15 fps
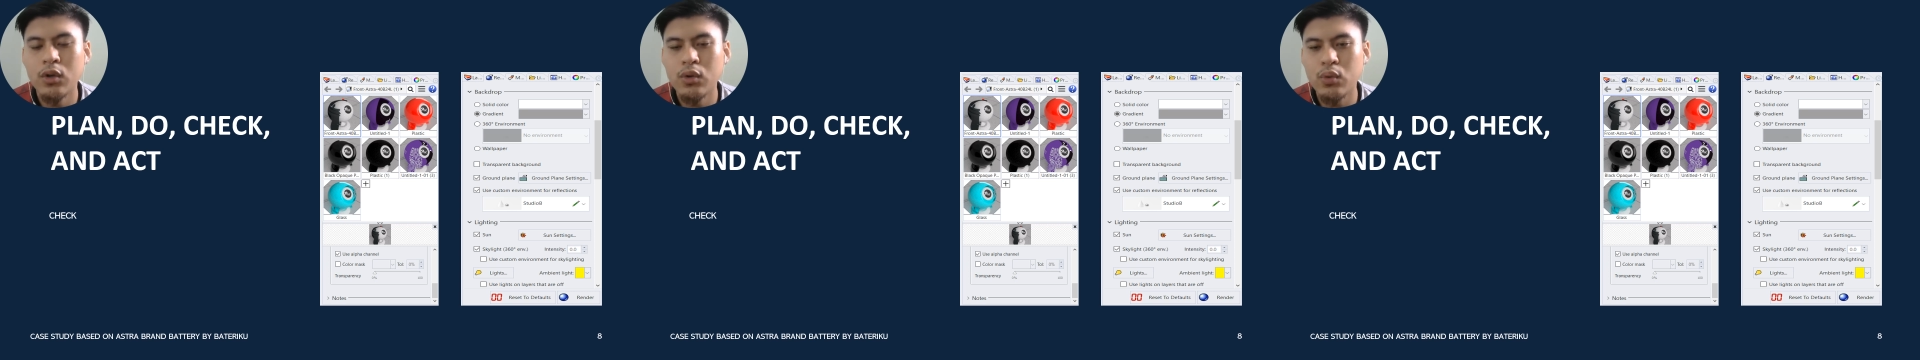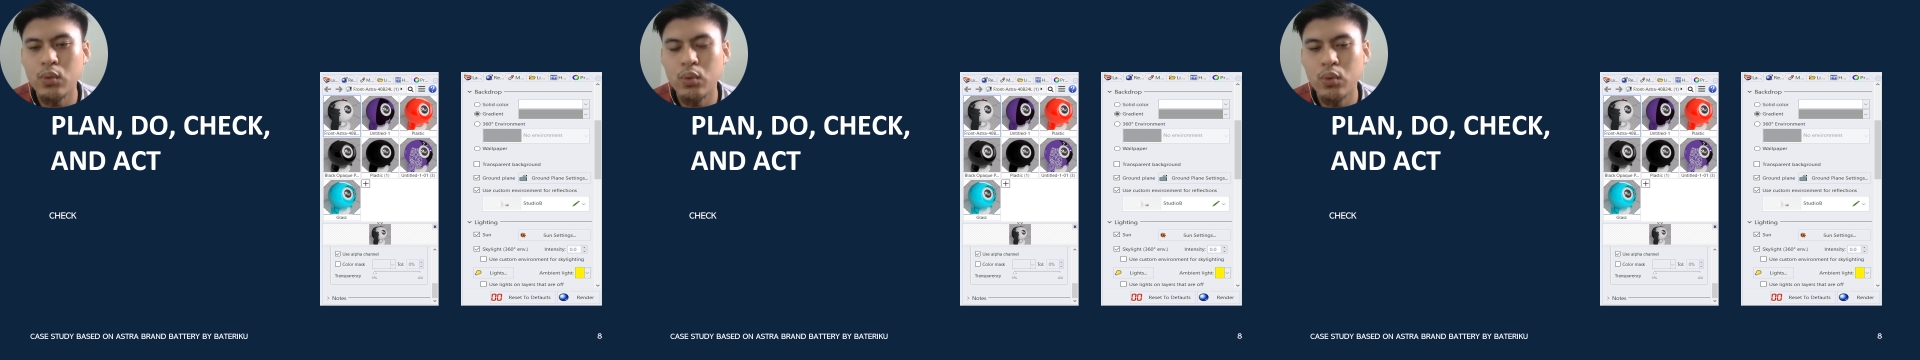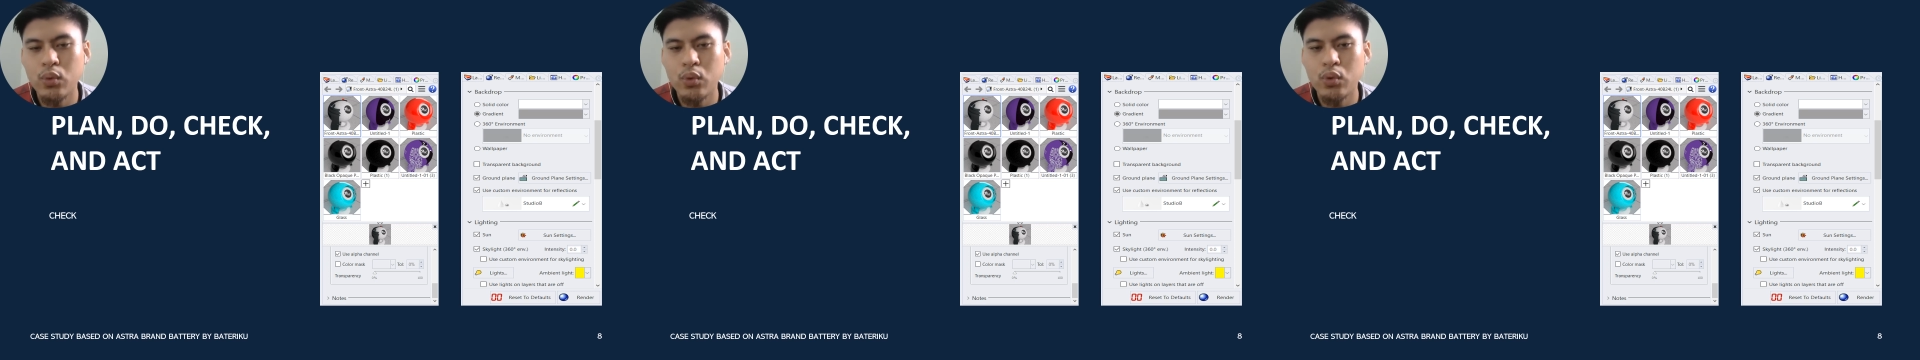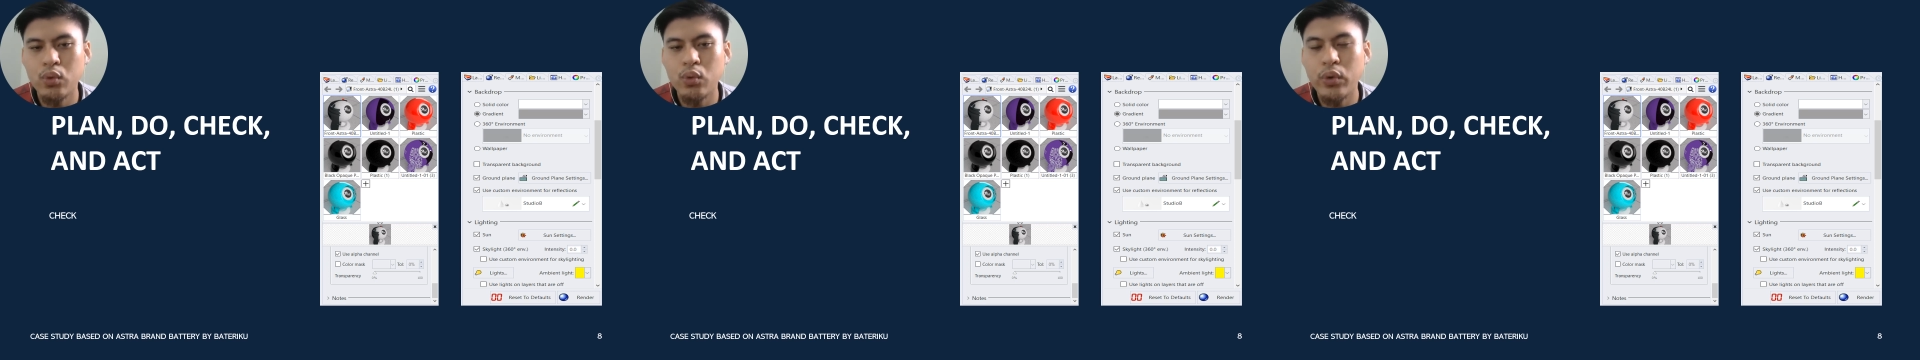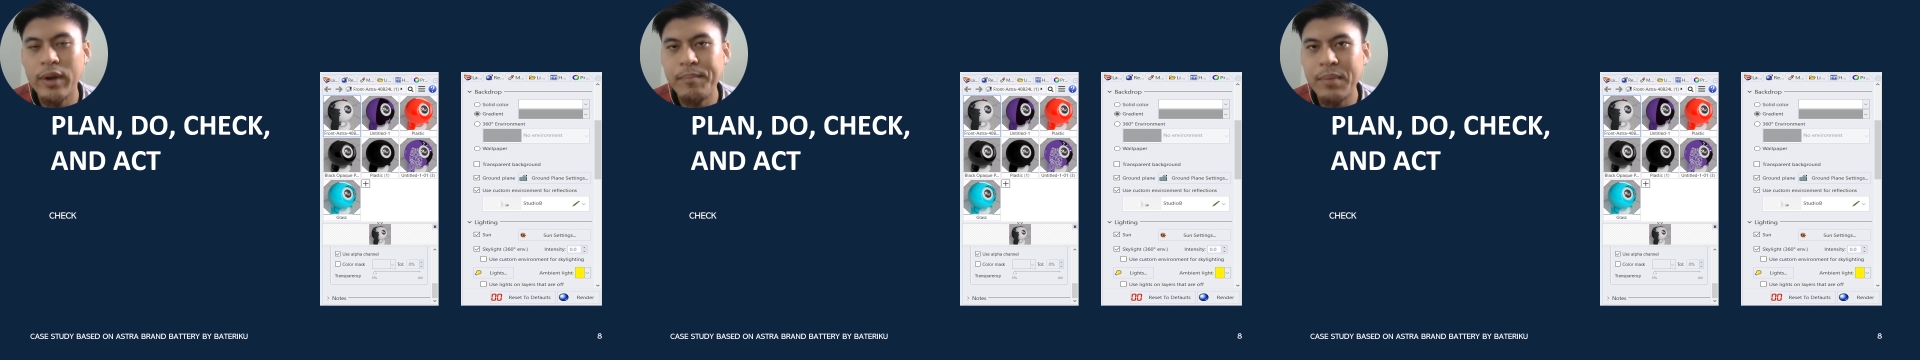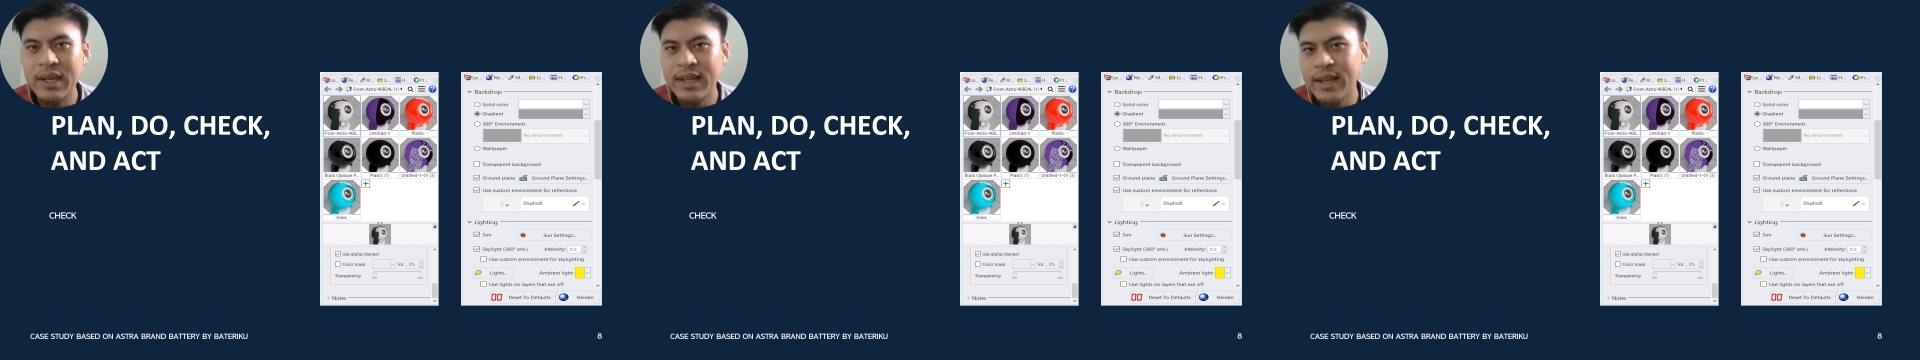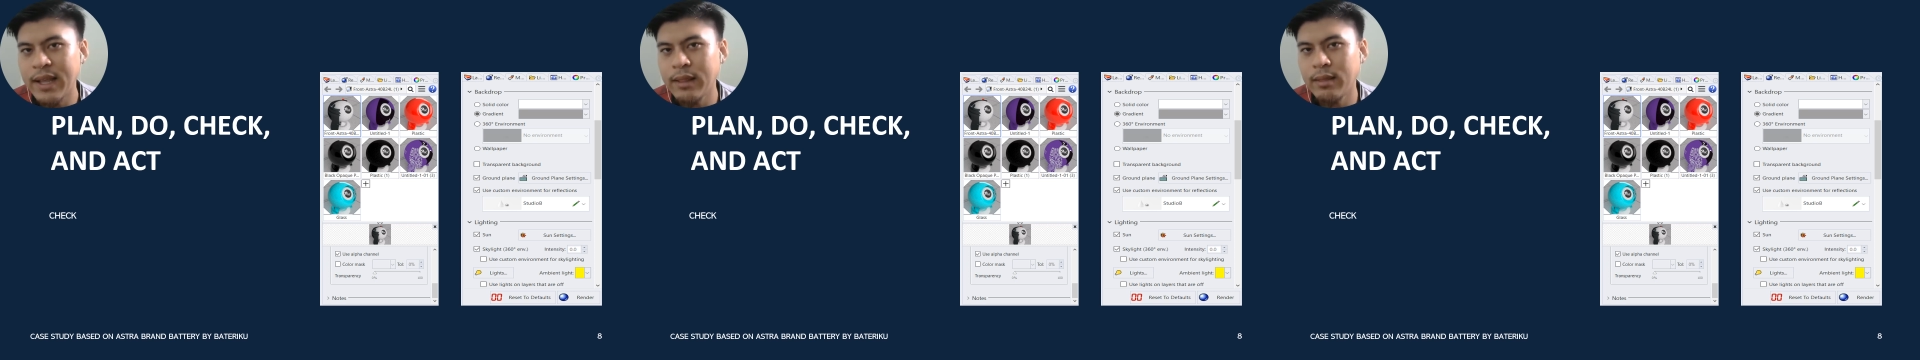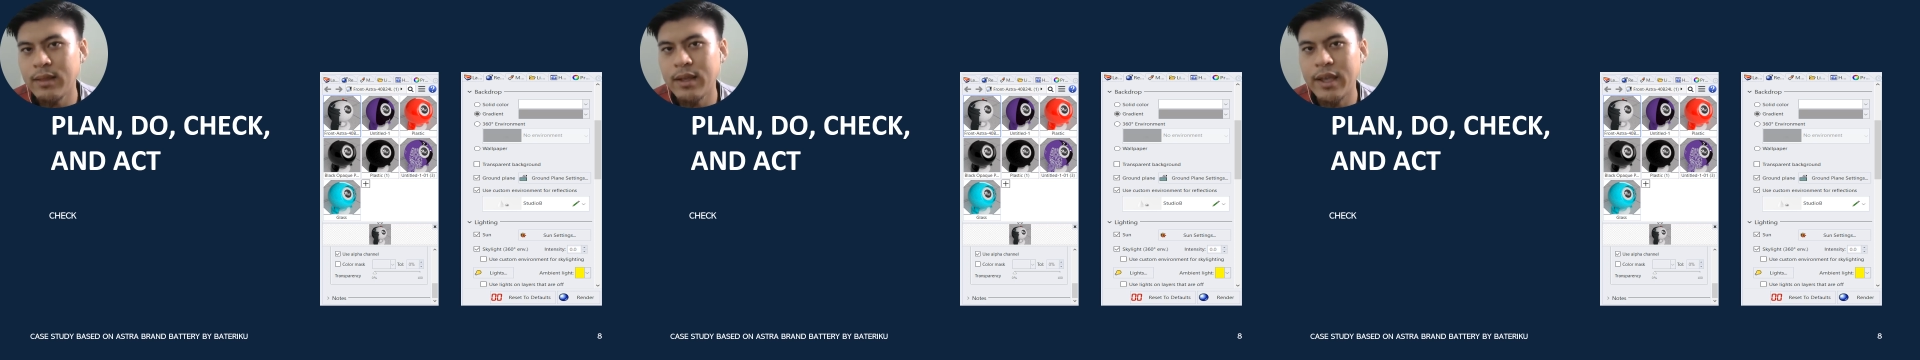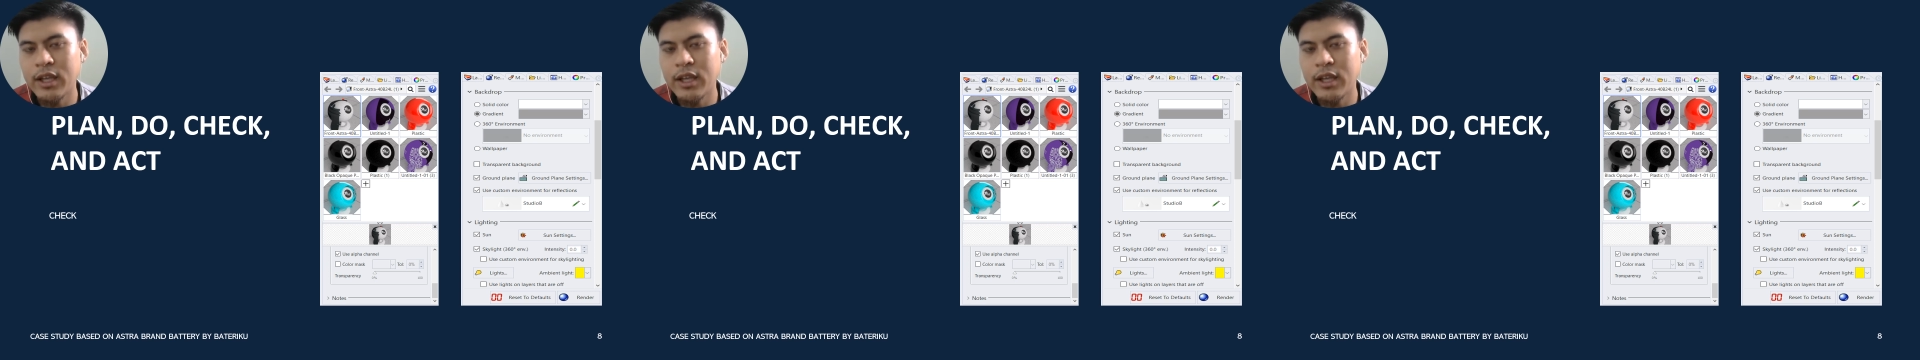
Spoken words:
to replicate the